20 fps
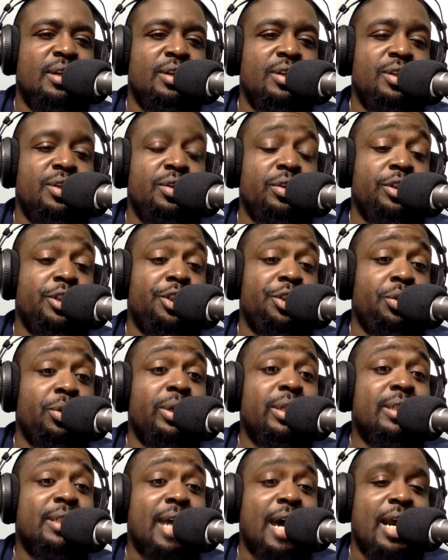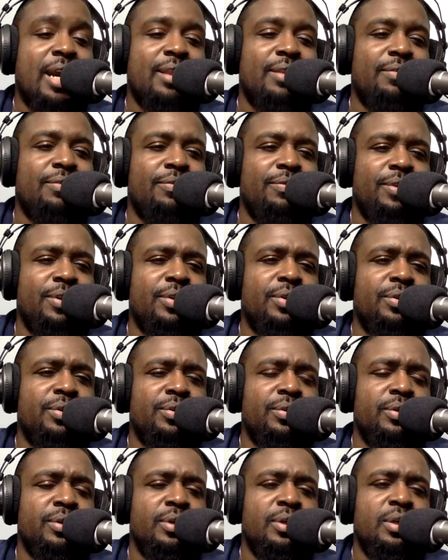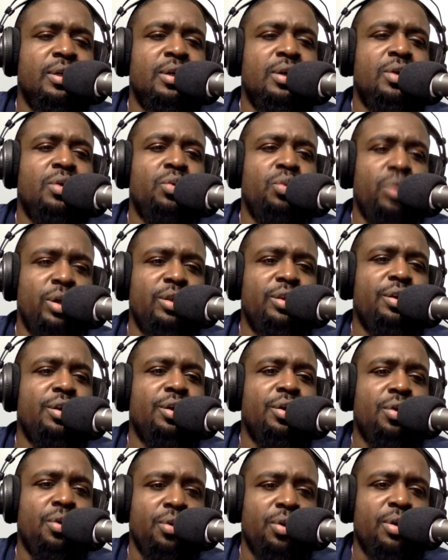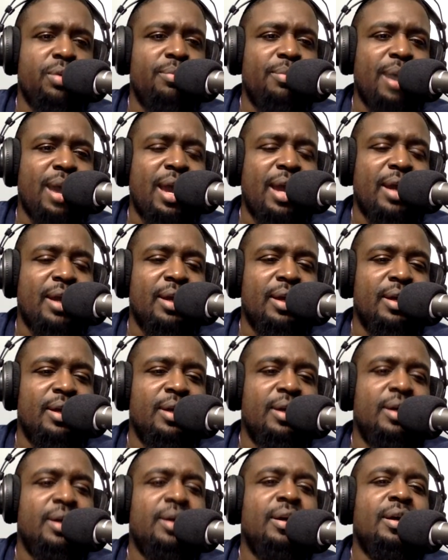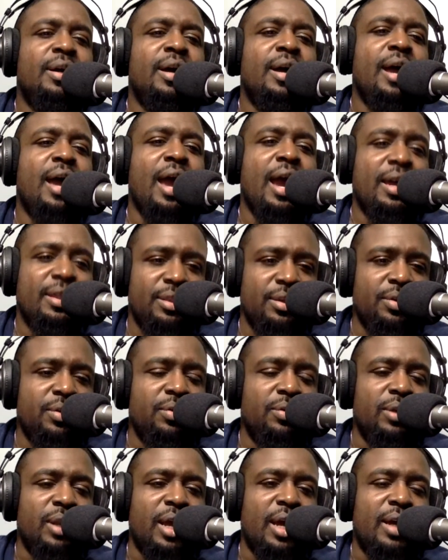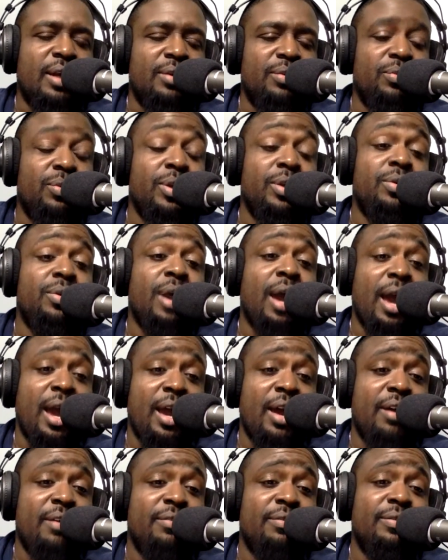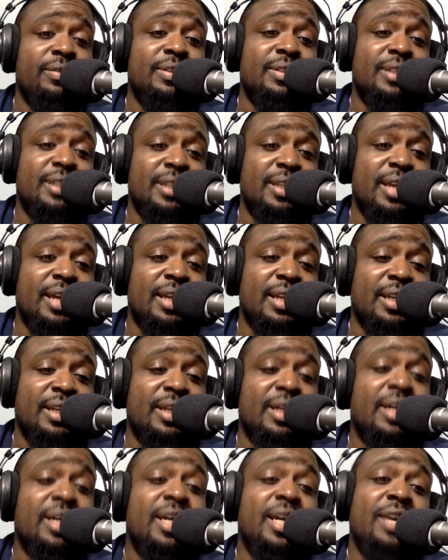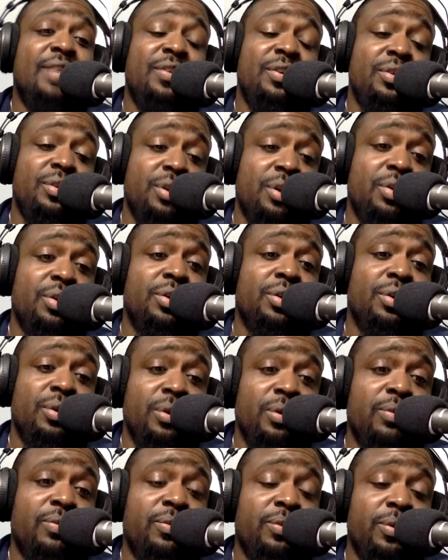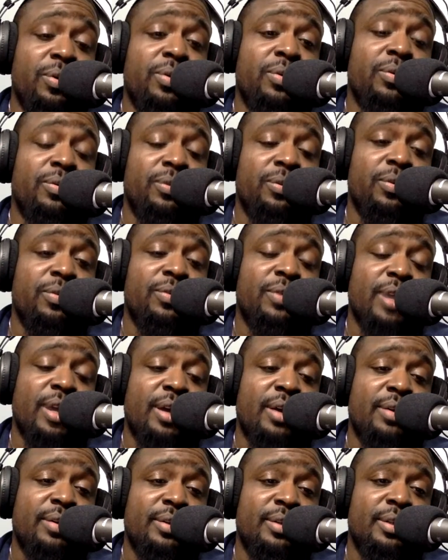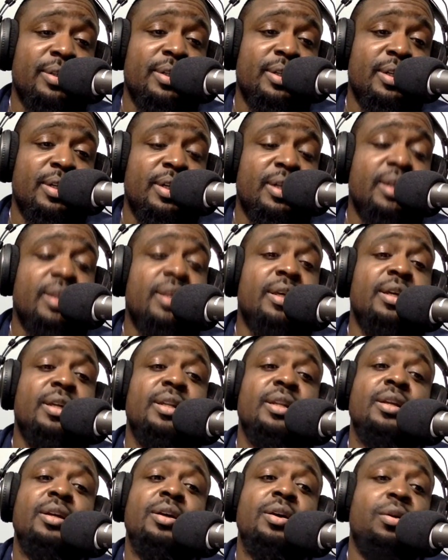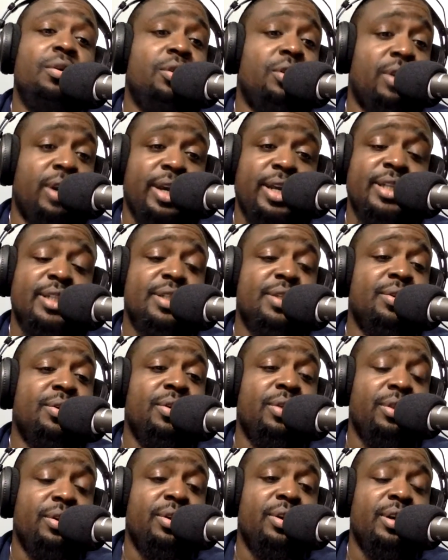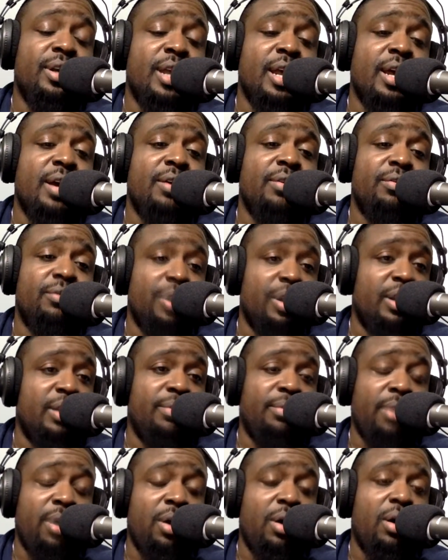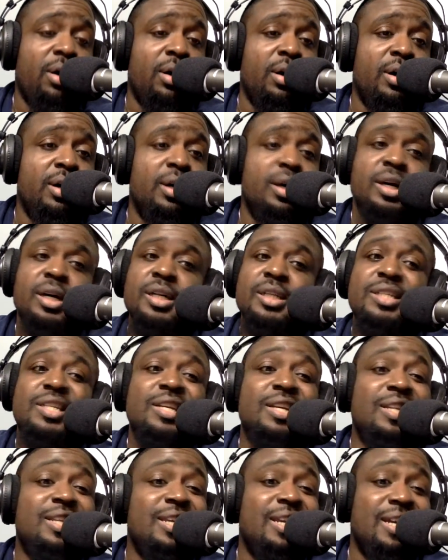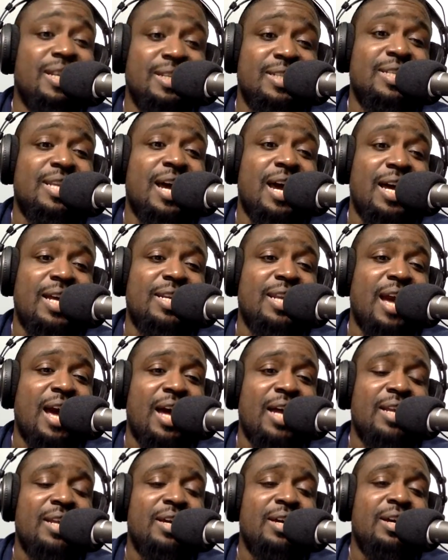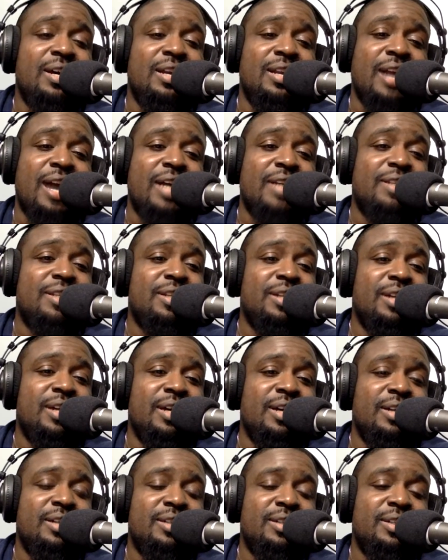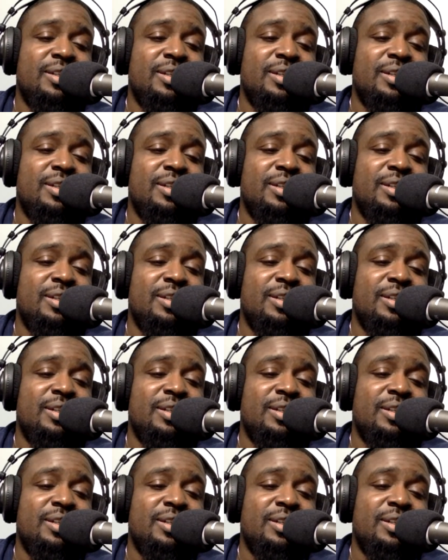to the short side of the field with your quarterback at the goal line when you have Zeke Elliott. If you know you're going forward on 4th down, then go crazy on 3rd down. Run the ball to the inside, not to the